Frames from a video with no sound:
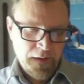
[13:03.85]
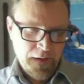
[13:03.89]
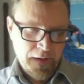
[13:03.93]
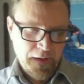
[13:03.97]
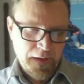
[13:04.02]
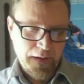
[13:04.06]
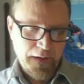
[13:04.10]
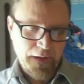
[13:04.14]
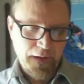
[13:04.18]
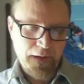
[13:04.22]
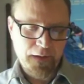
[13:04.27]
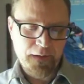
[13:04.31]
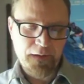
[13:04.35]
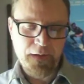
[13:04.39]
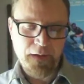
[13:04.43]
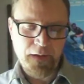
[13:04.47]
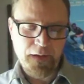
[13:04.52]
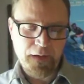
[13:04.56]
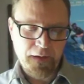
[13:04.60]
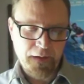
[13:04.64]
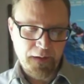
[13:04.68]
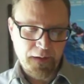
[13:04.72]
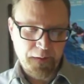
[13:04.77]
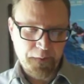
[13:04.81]
And
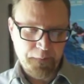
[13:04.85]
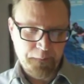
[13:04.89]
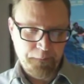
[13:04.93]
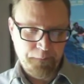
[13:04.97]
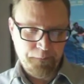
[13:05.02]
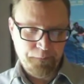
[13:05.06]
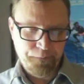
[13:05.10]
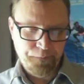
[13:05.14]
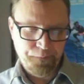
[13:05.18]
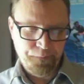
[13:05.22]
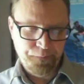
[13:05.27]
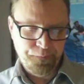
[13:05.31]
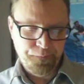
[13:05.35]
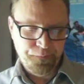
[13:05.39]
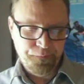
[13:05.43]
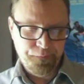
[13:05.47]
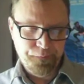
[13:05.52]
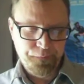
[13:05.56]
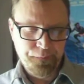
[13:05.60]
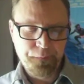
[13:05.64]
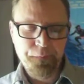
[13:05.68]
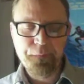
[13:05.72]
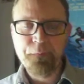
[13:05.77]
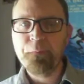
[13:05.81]
uh,
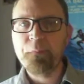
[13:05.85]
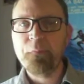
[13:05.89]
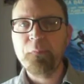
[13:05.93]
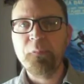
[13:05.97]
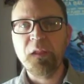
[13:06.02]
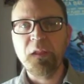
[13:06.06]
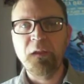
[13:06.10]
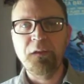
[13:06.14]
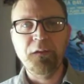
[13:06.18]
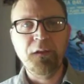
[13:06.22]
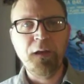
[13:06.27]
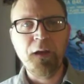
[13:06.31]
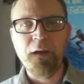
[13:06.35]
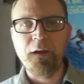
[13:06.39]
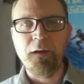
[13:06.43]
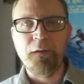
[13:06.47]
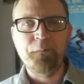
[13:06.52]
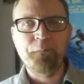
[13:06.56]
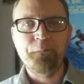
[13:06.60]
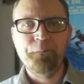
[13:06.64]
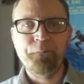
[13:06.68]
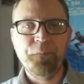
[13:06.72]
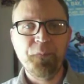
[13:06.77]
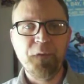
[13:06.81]
yeah,
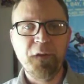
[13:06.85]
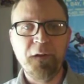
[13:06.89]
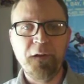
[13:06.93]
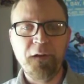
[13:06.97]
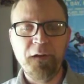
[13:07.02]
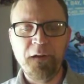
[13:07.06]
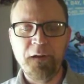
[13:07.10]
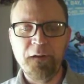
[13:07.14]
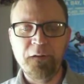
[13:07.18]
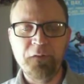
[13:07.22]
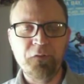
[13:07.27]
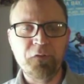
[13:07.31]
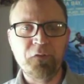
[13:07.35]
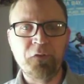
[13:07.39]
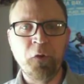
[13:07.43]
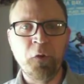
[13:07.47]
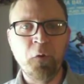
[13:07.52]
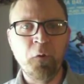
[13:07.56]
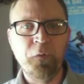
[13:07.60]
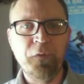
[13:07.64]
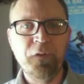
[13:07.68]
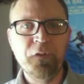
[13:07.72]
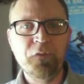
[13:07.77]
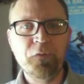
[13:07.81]
uh,
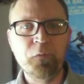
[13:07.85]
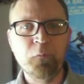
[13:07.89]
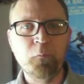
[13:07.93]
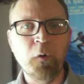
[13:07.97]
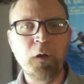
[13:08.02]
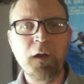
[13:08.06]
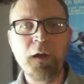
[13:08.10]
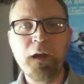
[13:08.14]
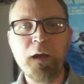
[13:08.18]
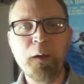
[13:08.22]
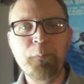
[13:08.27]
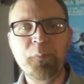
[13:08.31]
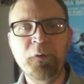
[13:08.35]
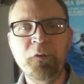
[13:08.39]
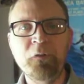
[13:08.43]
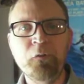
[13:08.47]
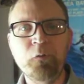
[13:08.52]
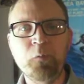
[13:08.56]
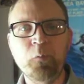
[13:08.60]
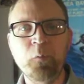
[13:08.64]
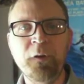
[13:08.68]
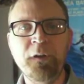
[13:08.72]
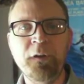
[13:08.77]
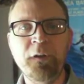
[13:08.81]
so this what
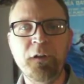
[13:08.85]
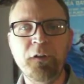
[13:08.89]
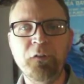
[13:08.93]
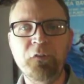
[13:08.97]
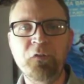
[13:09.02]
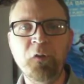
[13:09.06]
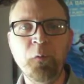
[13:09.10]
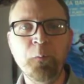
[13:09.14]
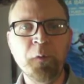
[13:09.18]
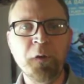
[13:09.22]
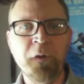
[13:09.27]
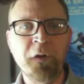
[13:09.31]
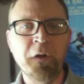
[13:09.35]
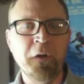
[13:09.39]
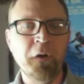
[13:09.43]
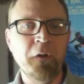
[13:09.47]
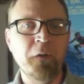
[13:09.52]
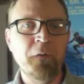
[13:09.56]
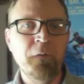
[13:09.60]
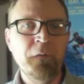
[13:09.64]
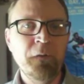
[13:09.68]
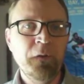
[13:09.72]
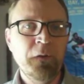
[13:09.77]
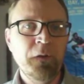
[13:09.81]
happens when a
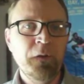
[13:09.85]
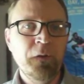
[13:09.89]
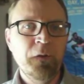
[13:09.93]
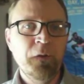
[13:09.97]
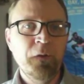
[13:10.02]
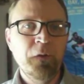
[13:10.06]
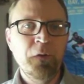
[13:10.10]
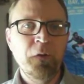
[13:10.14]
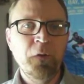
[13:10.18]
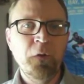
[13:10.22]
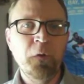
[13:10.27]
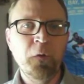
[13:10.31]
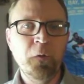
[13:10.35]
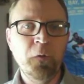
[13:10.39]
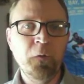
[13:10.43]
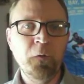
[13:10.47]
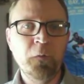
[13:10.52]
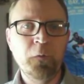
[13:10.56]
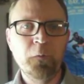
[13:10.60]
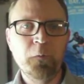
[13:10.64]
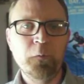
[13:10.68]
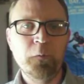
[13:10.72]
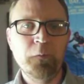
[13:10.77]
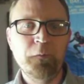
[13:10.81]
superhero
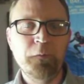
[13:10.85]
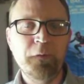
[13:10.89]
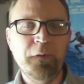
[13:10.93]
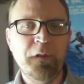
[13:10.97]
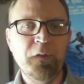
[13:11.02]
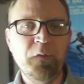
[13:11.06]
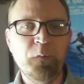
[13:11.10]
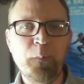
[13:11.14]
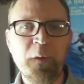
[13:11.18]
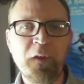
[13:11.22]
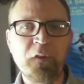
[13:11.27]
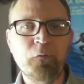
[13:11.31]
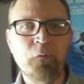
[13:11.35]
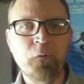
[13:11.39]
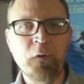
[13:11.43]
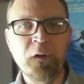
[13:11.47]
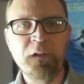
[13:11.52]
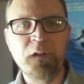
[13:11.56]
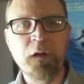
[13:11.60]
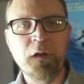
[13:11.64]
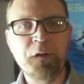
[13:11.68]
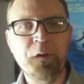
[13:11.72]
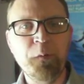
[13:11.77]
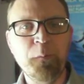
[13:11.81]
who his best friend
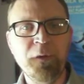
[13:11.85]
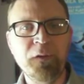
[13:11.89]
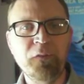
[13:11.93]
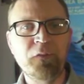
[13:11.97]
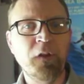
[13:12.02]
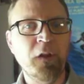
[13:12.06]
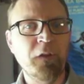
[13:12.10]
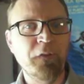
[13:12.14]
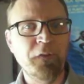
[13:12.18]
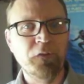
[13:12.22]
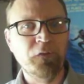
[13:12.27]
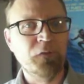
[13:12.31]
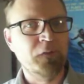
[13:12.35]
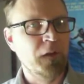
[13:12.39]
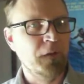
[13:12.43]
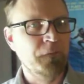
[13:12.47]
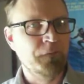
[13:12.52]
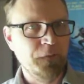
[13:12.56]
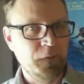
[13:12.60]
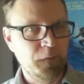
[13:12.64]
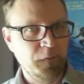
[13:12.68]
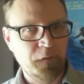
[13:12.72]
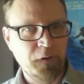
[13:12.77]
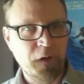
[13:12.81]
documents all this
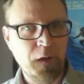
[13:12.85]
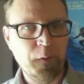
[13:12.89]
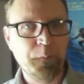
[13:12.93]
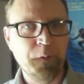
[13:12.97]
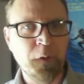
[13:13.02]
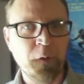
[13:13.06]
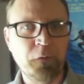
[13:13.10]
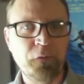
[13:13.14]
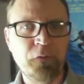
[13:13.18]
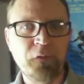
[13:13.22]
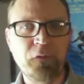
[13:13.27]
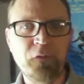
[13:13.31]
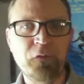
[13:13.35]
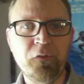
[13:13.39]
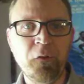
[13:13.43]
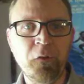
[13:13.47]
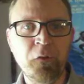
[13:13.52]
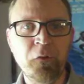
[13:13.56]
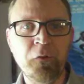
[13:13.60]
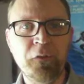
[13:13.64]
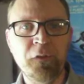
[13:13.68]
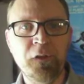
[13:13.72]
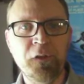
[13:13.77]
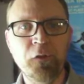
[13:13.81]
stuff and uploads it
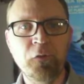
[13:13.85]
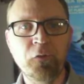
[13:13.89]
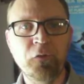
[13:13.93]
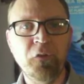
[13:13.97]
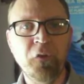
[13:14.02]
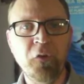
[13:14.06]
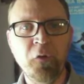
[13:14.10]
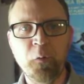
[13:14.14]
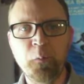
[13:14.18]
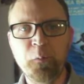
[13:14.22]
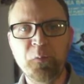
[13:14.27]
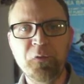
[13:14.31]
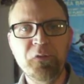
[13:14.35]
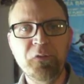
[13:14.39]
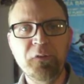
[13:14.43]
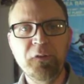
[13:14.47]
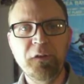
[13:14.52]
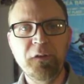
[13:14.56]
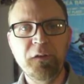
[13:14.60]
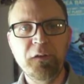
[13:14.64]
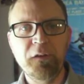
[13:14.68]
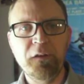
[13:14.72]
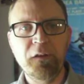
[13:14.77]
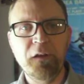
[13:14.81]
to the YouTubes.
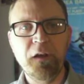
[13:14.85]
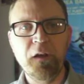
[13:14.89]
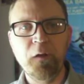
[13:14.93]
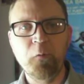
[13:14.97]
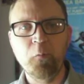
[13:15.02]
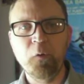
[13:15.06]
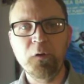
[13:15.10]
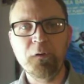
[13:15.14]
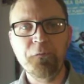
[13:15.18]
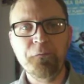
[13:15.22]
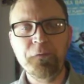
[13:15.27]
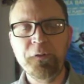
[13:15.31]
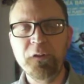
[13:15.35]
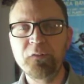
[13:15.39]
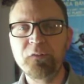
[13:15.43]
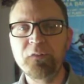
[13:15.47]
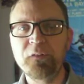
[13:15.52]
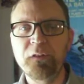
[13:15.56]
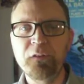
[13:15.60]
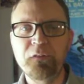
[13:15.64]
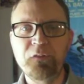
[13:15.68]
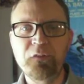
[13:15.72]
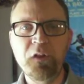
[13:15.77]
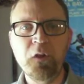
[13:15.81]
Uh, what if his
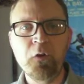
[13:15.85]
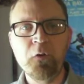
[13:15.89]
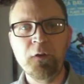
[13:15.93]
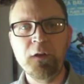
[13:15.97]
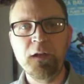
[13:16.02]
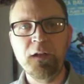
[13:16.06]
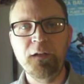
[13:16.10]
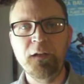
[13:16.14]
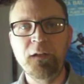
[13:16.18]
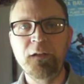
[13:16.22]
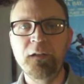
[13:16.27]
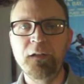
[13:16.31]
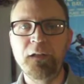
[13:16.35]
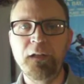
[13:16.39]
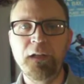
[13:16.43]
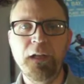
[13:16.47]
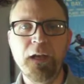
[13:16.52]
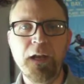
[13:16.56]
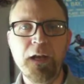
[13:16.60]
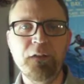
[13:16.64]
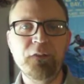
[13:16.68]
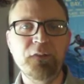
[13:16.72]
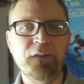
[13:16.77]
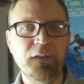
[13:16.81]
secret identity
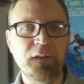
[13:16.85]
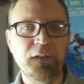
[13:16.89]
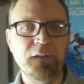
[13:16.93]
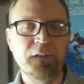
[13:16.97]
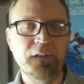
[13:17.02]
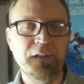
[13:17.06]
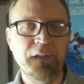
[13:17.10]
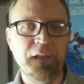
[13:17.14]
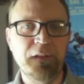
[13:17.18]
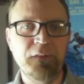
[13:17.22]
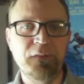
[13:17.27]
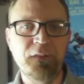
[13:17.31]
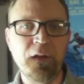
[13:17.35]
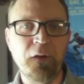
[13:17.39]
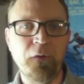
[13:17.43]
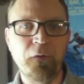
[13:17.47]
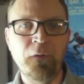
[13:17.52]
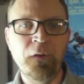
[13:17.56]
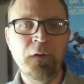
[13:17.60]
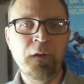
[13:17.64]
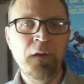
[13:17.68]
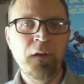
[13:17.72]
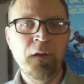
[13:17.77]
accidentally gets out?